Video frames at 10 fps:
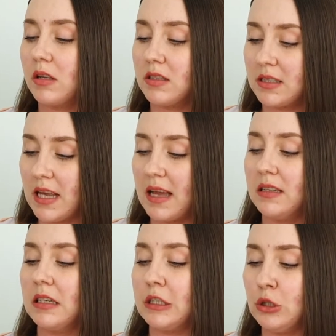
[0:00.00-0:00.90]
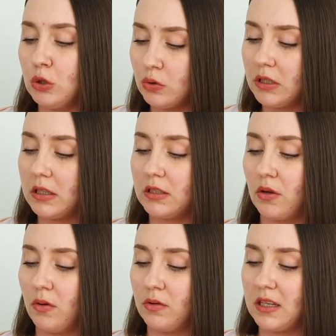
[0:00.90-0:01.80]
Sen Nuit.
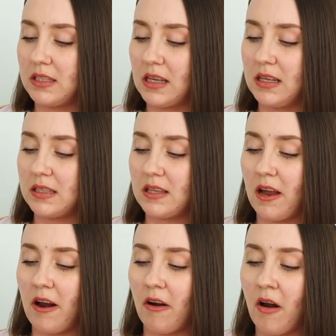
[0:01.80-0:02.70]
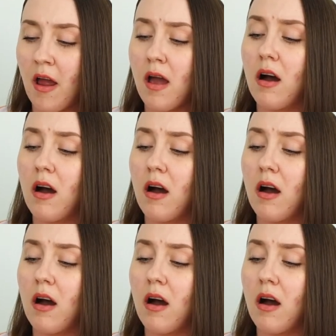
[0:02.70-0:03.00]
So this is their